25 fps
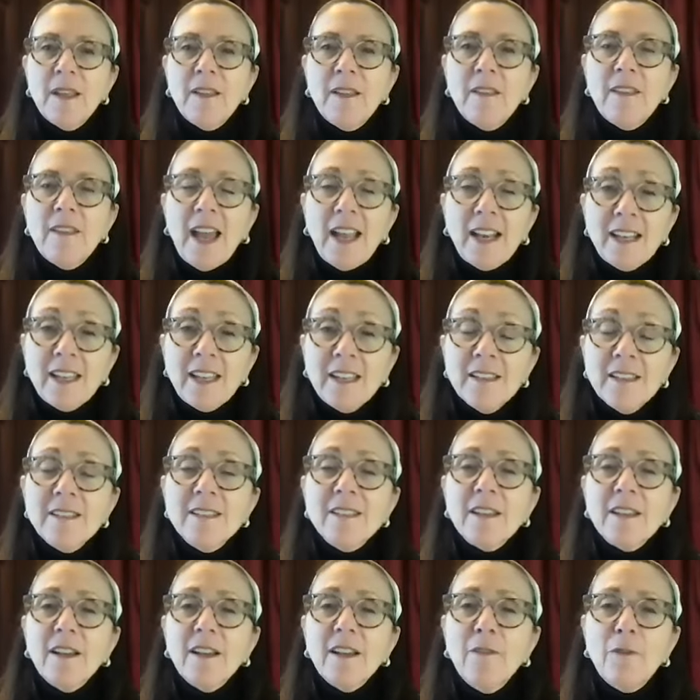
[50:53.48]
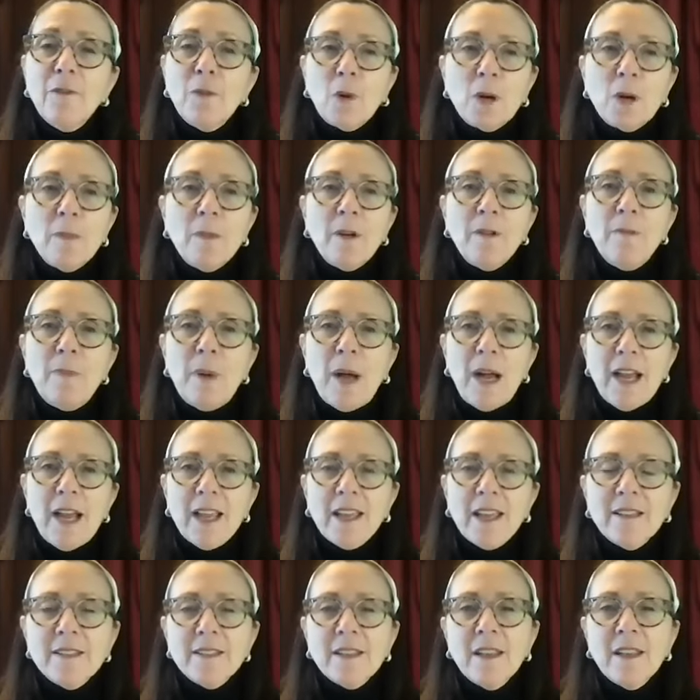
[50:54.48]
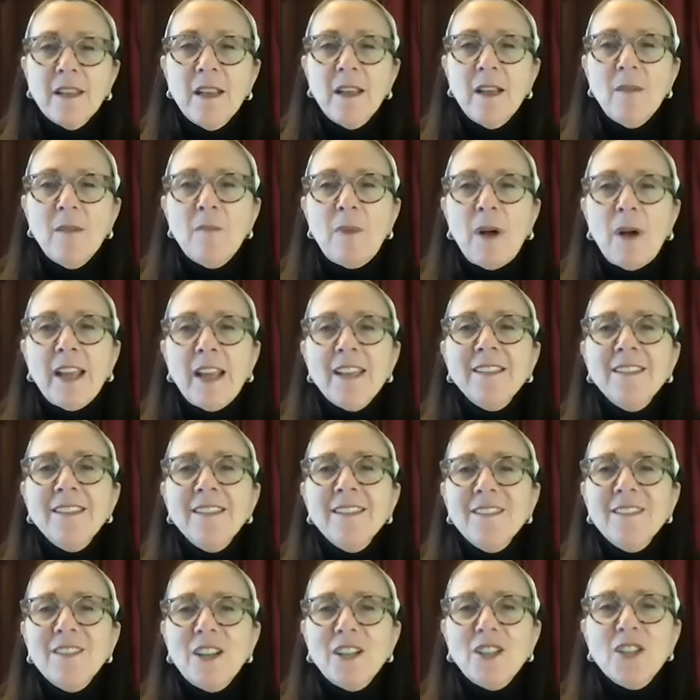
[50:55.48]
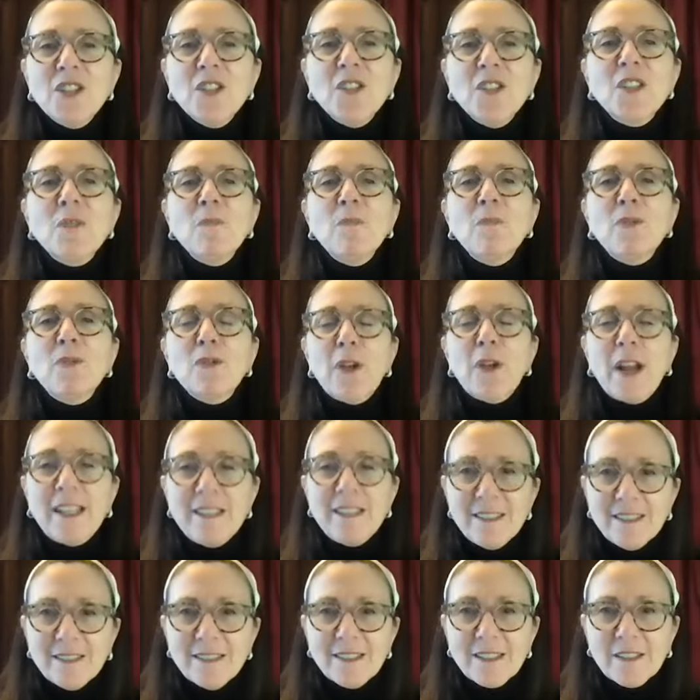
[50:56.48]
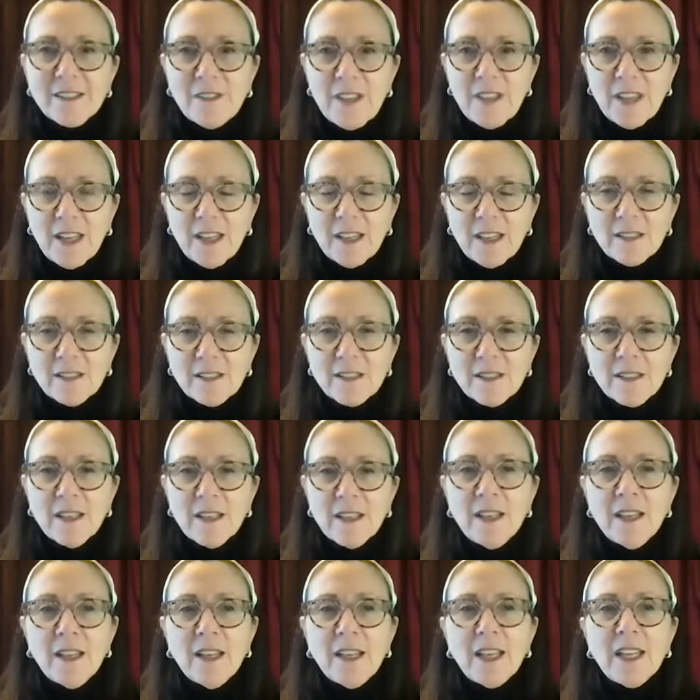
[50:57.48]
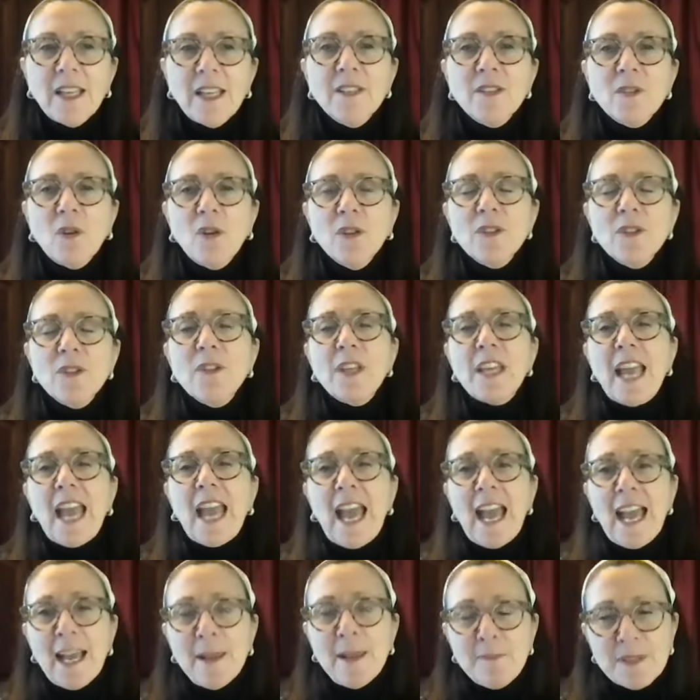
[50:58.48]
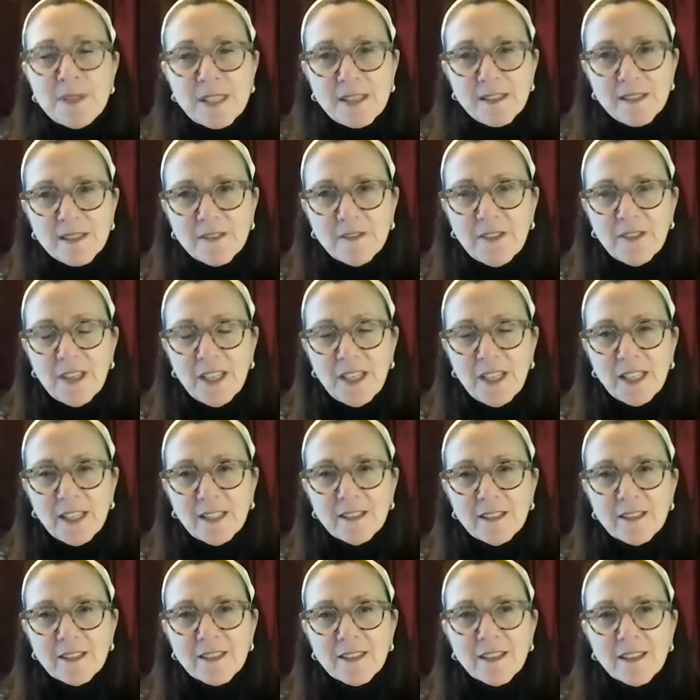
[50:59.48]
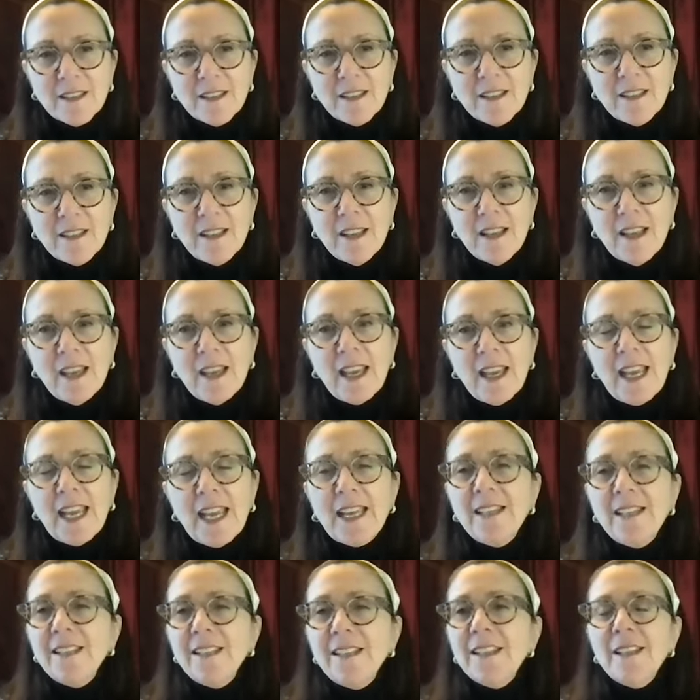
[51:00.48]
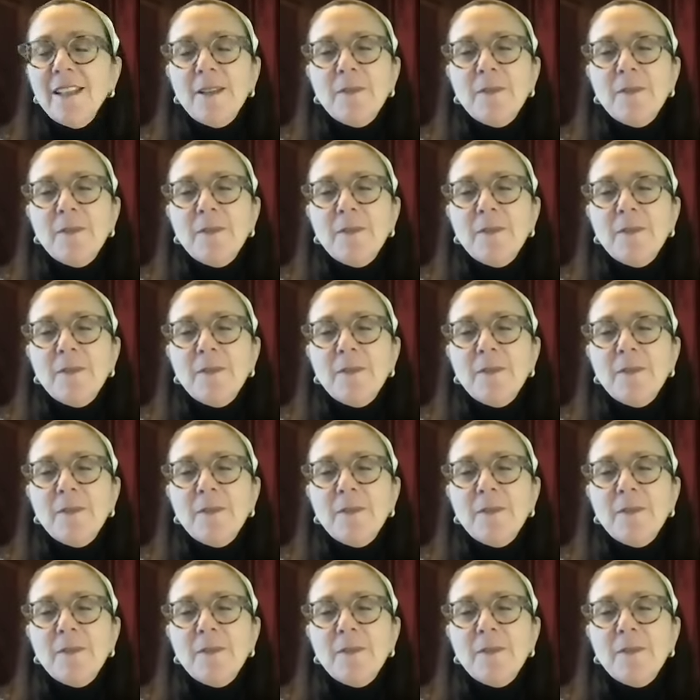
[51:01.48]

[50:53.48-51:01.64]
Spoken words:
that is a form of bias. Bias is not just the presence of things, it's also the absence of things. And